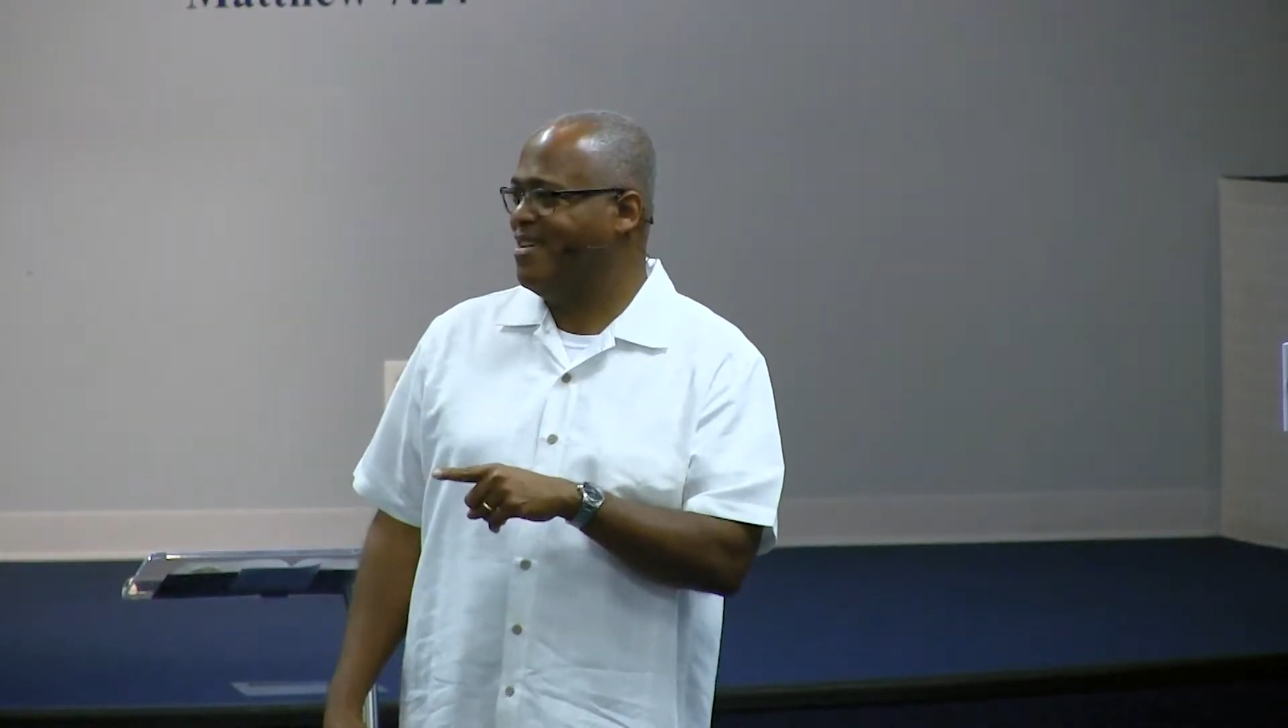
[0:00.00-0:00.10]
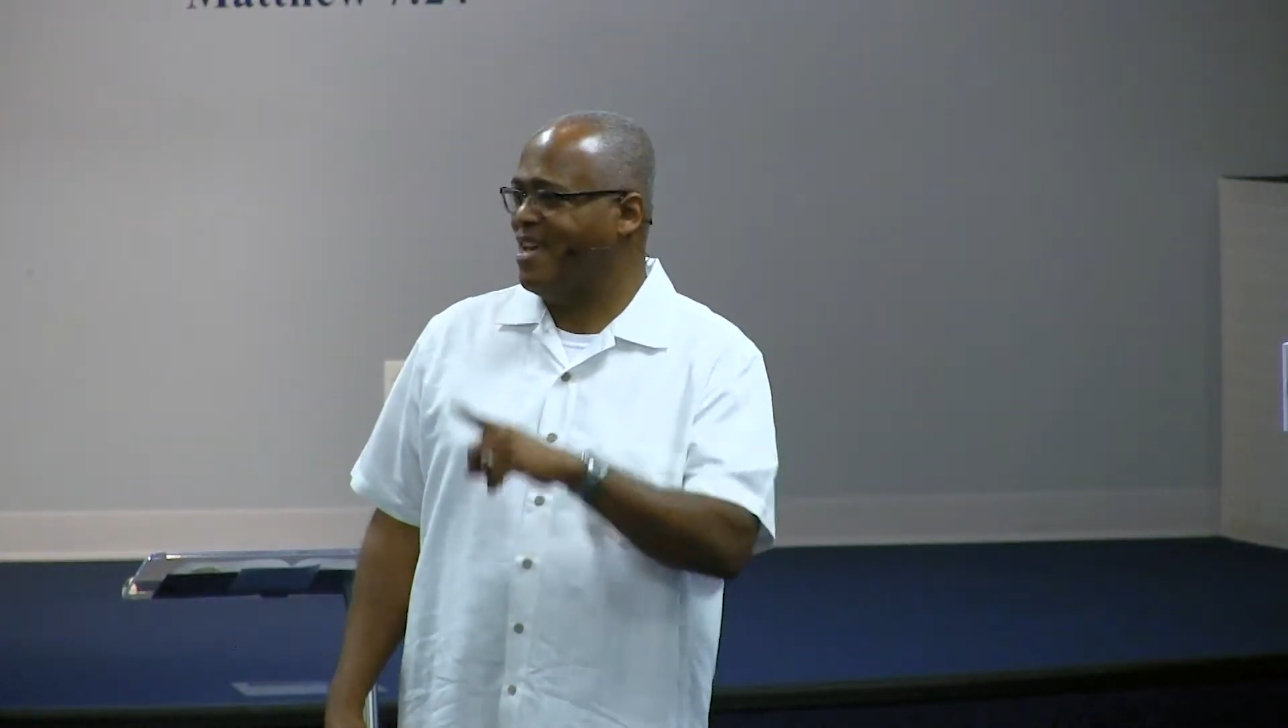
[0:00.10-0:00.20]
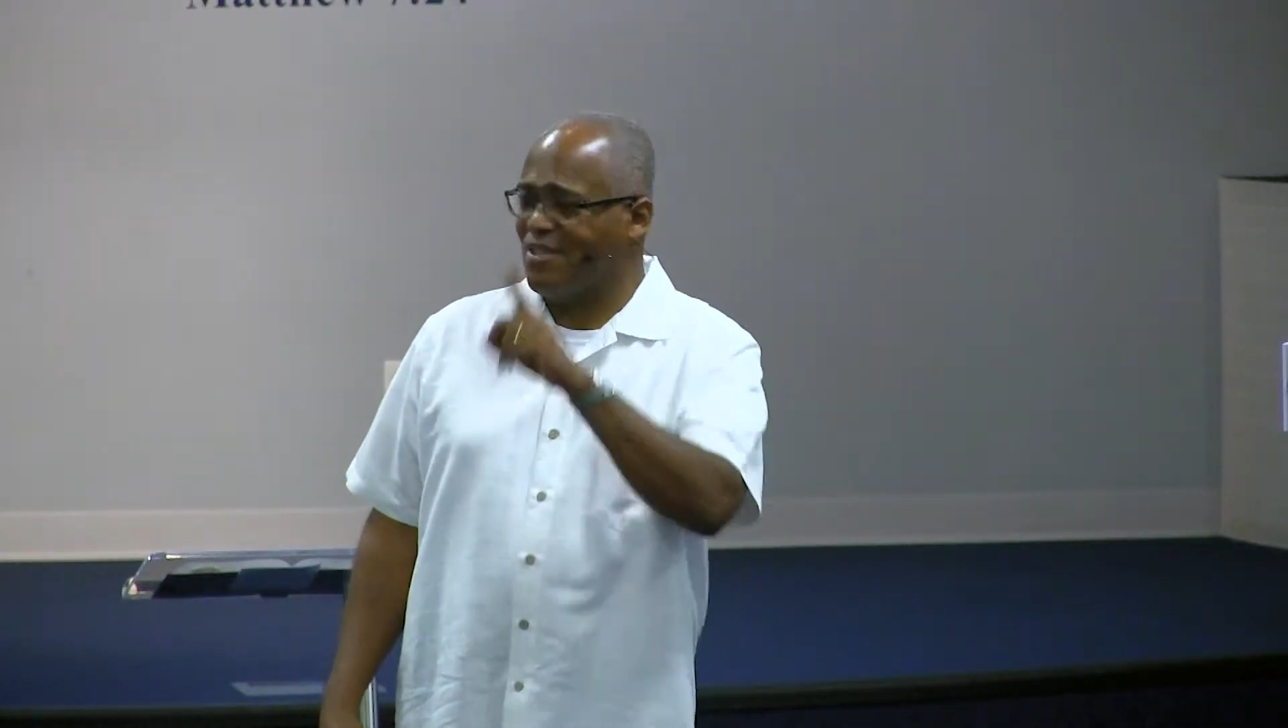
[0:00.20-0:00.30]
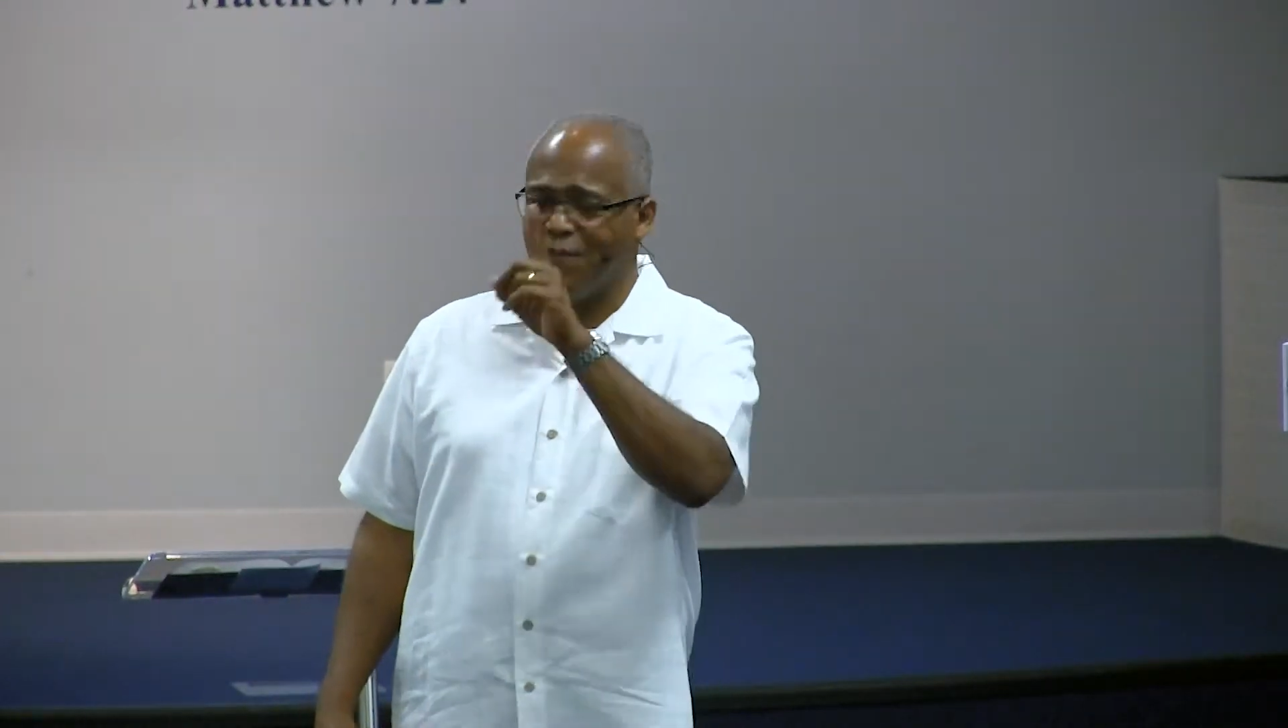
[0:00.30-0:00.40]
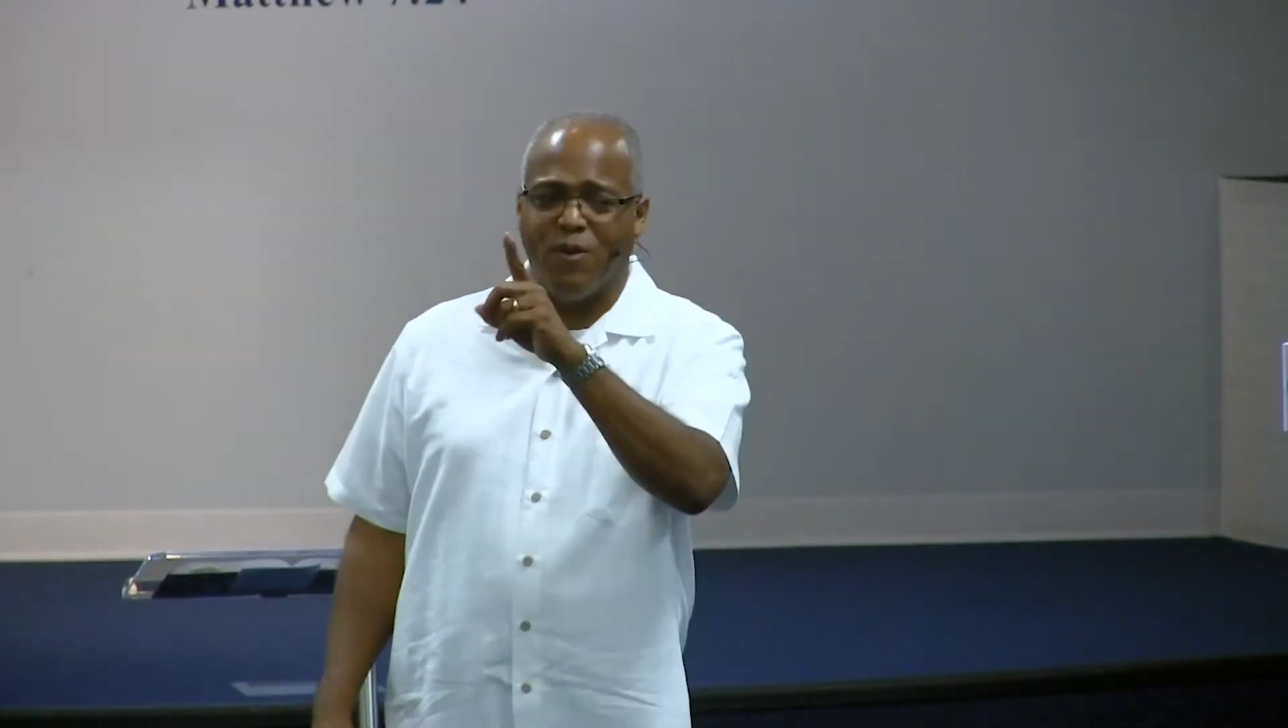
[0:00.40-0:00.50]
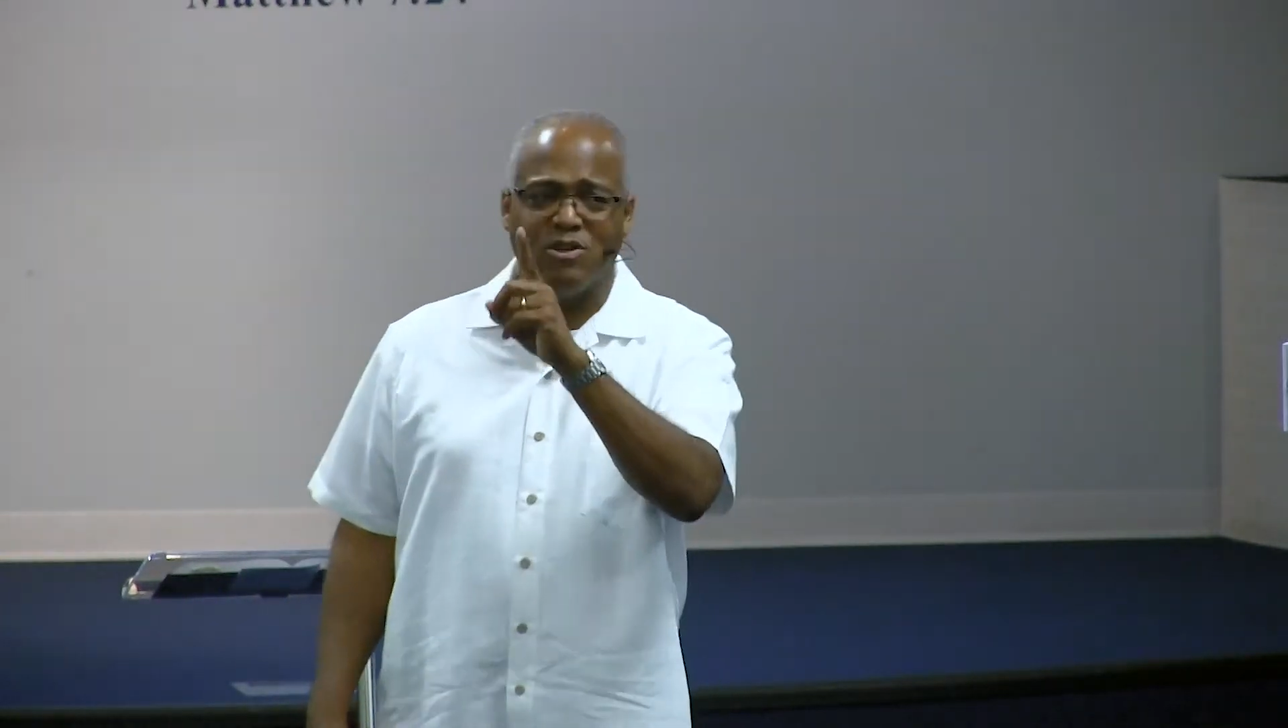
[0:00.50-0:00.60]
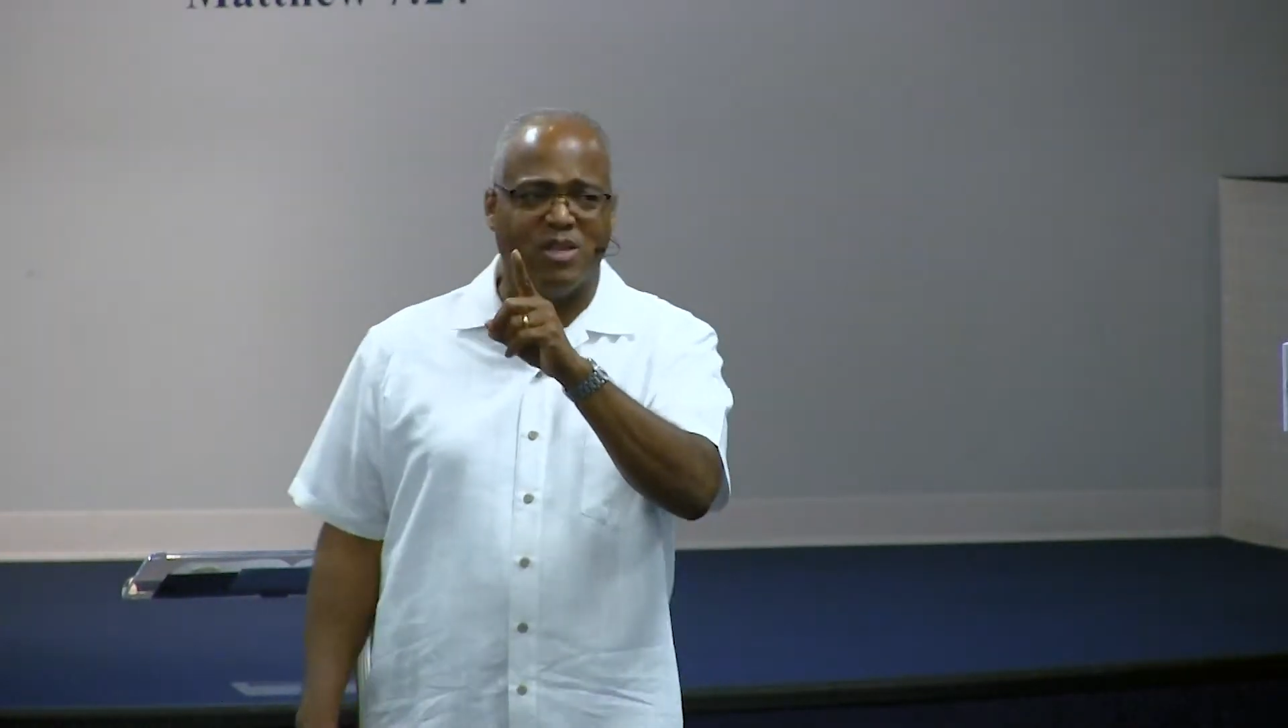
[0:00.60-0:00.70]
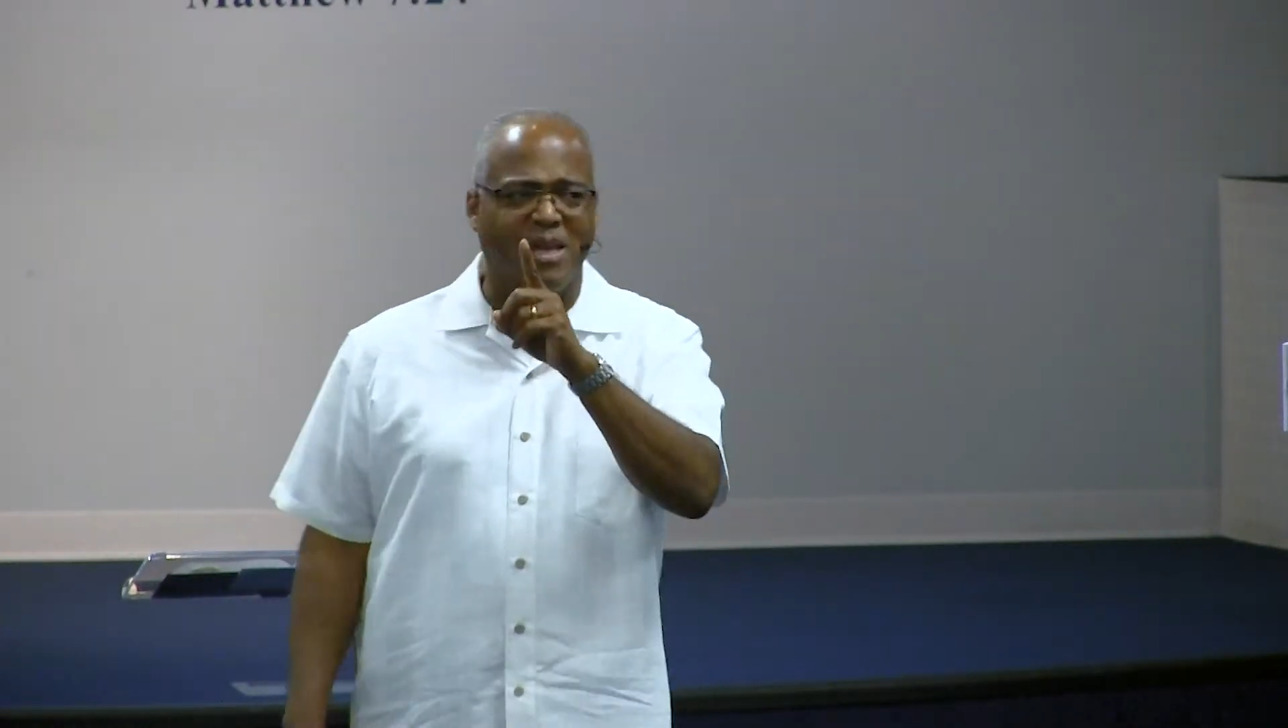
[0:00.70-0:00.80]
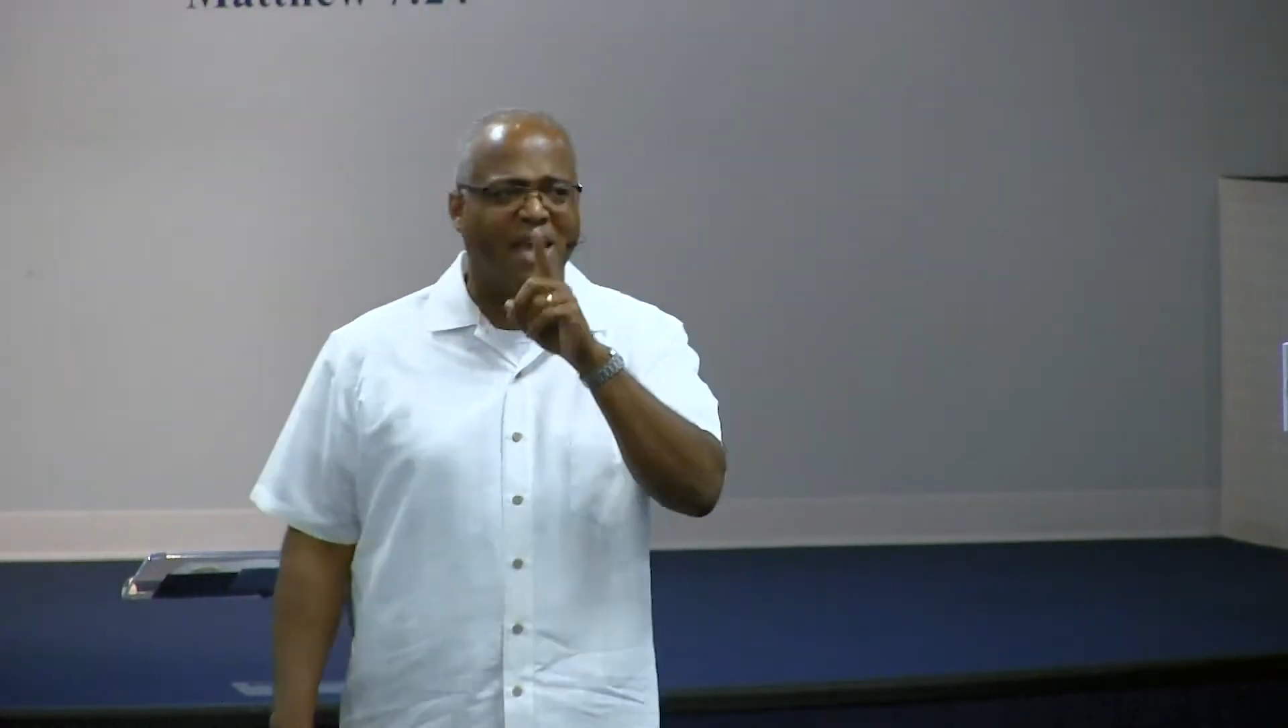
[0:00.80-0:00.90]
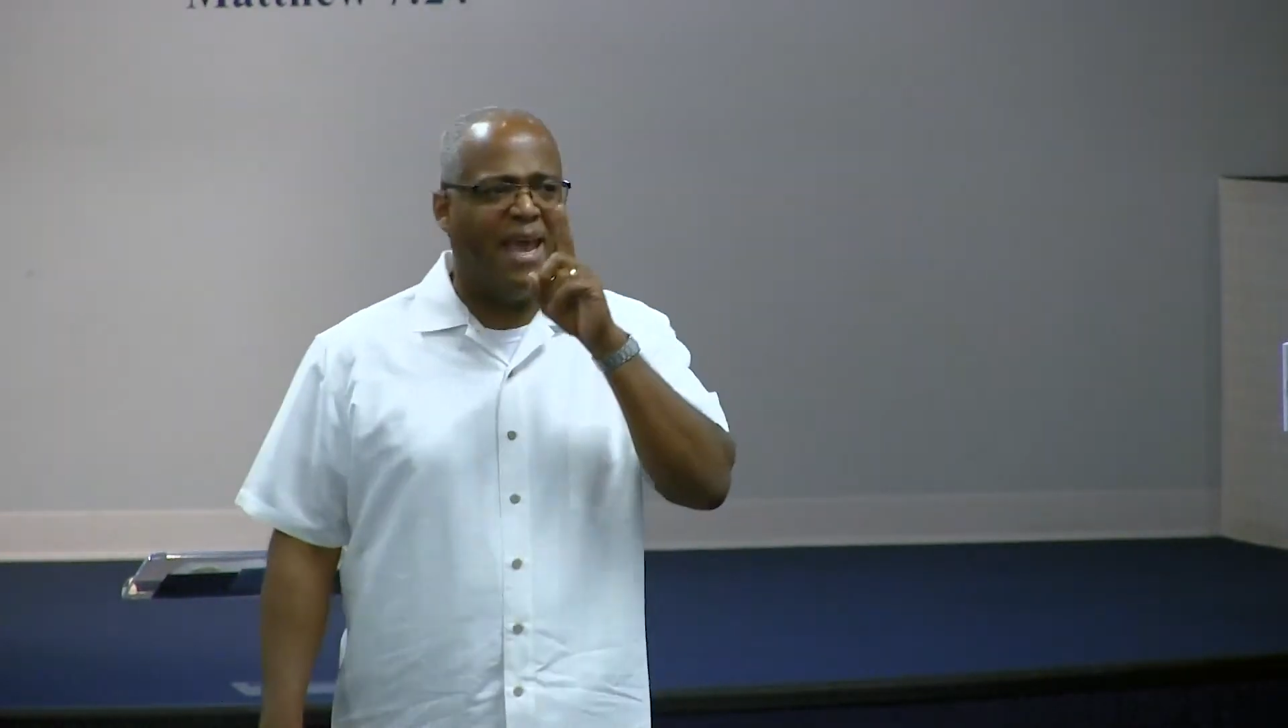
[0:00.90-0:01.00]
That's the first
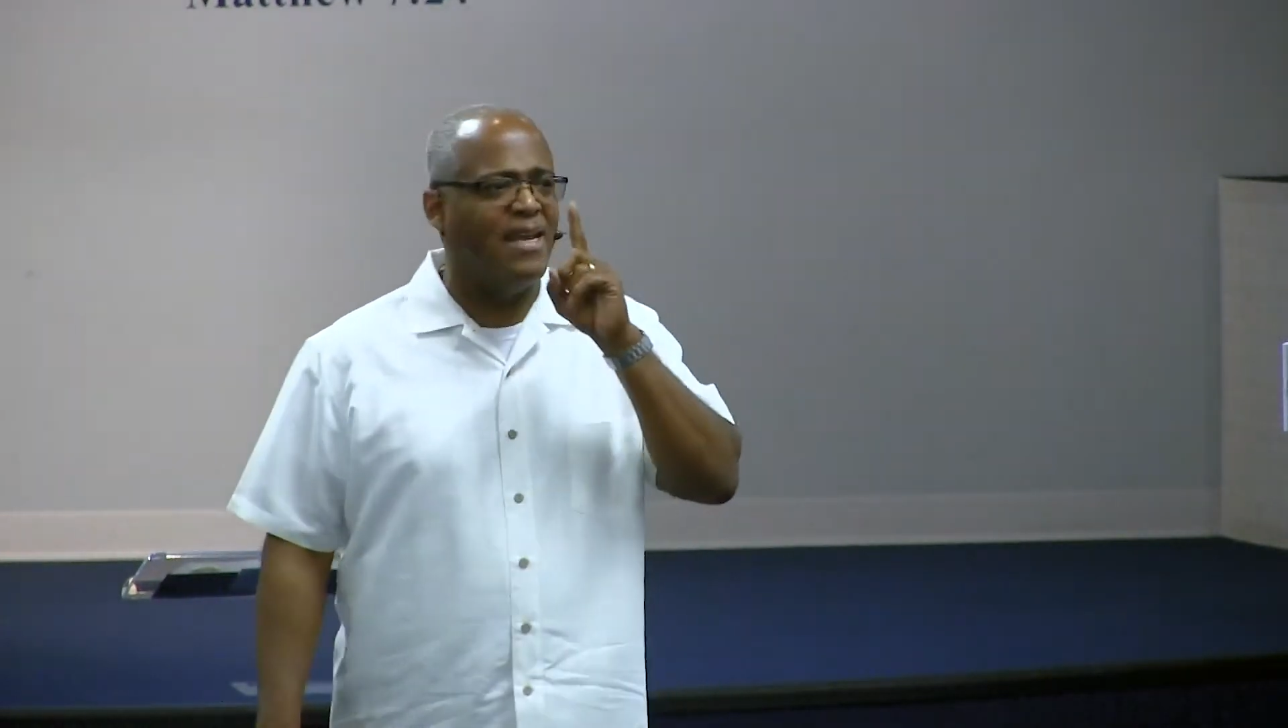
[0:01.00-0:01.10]
thing.